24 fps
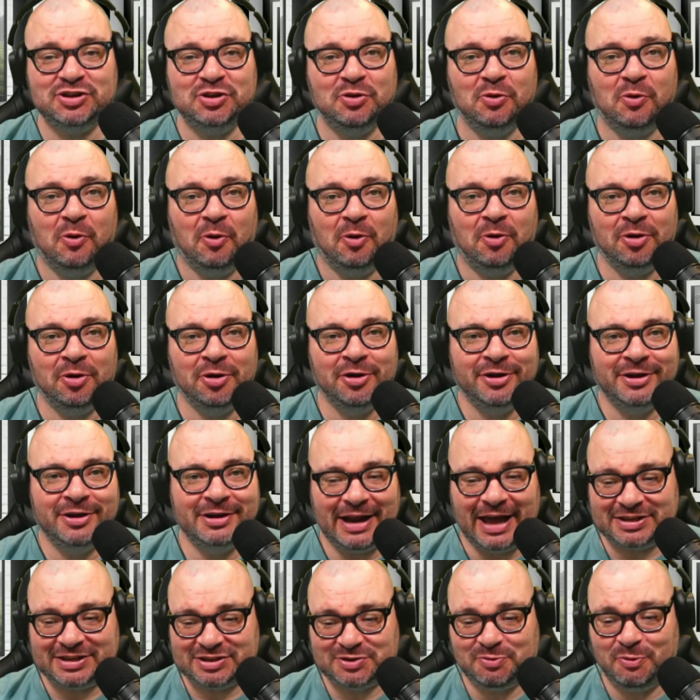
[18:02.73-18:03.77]
know
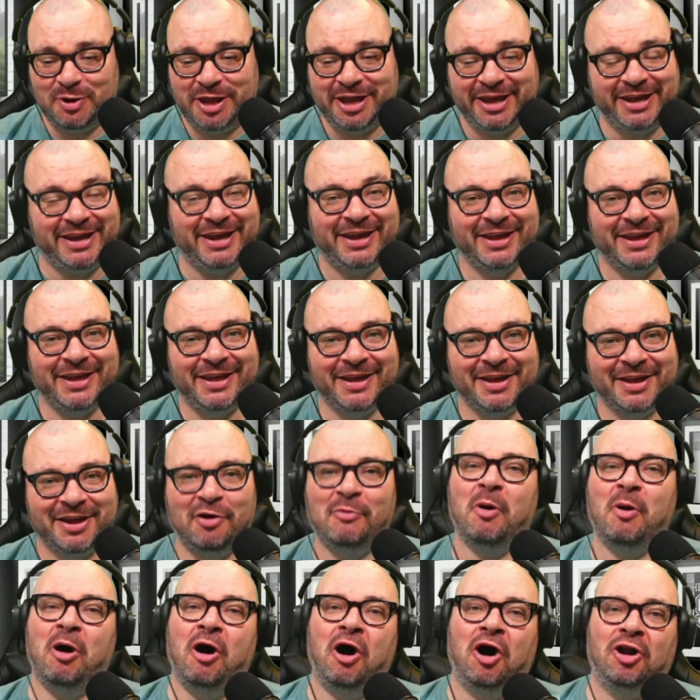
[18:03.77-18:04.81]
last week.
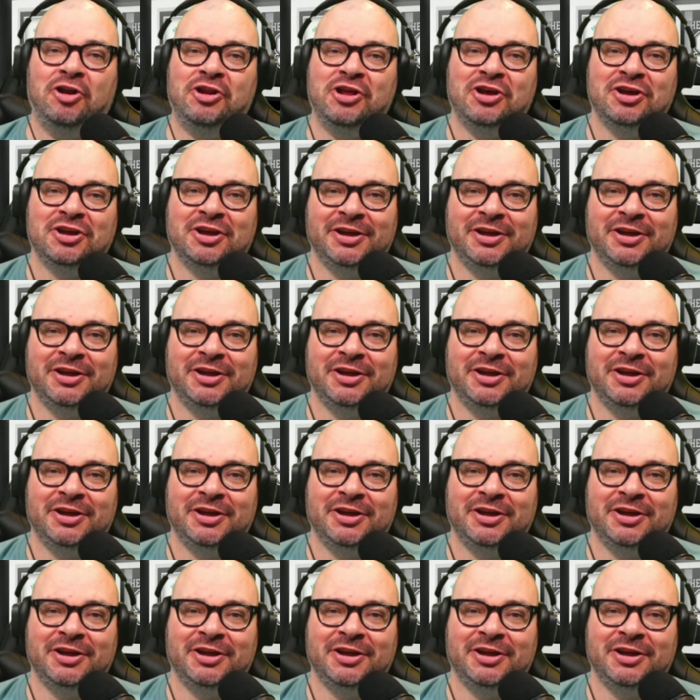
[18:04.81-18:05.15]
Come on.